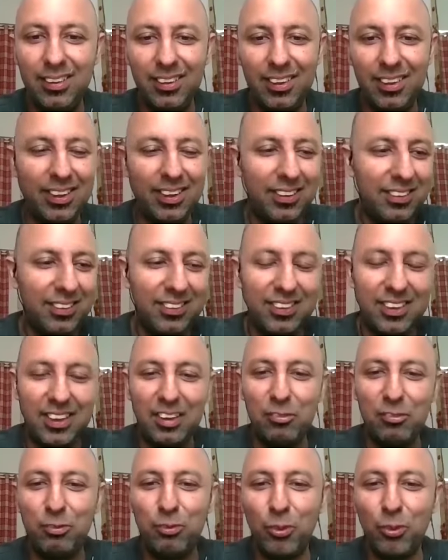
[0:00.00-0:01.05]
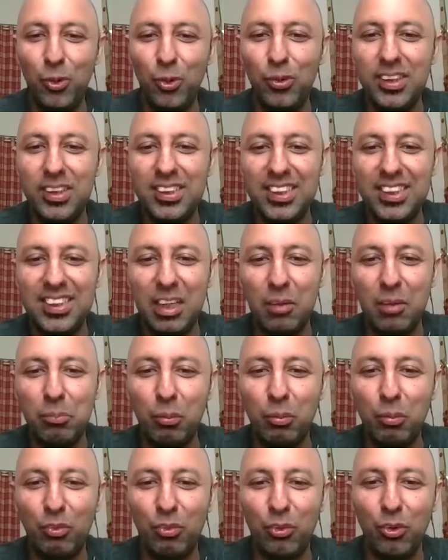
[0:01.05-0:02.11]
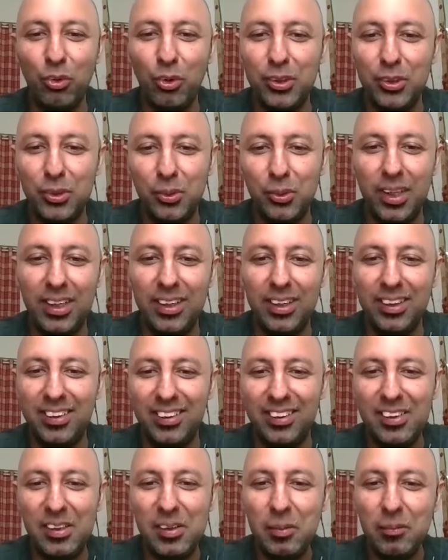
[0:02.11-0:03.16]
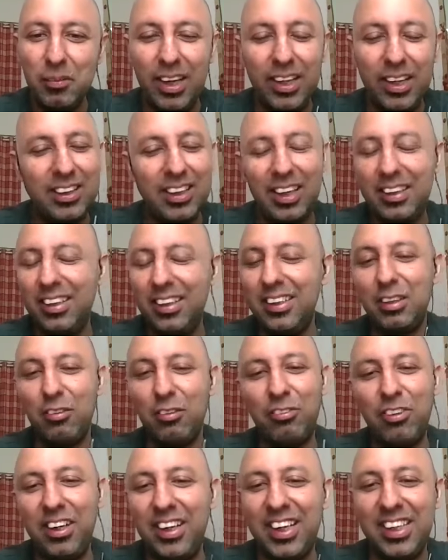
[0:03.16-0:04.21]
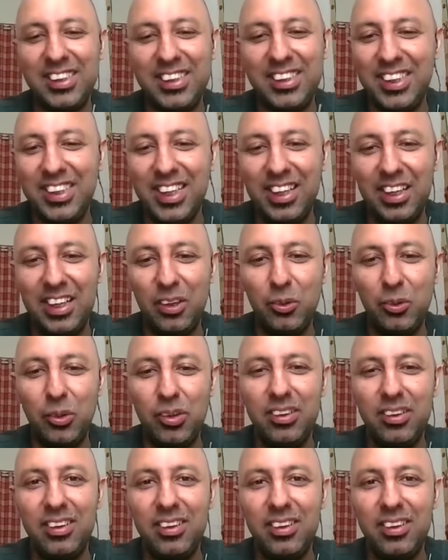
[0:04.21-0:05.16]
I've told you this example before also, and I think it's a fantastic anecdote.